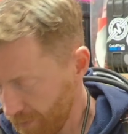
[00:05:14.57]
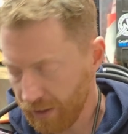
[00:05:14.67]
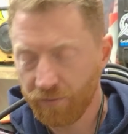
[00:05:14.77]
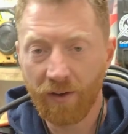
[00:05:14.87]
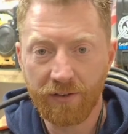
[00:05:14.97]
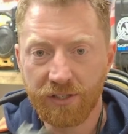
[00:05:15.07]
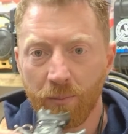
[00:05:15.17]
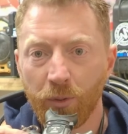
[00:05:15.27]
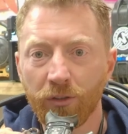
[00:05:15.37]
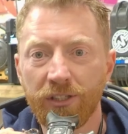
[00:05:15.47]
it's very
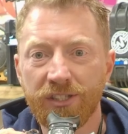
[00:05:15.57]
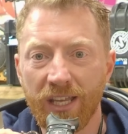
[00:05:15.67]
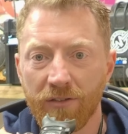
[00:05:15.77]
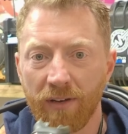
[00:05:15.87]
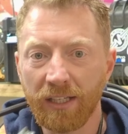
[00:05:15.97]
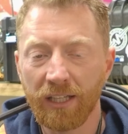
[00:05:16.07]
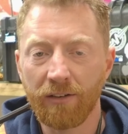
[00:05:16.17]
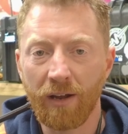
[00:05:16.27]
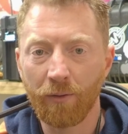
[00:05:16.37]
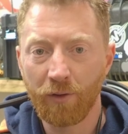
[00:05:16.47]
simple. You take the
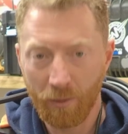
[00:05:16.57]
regulator out of your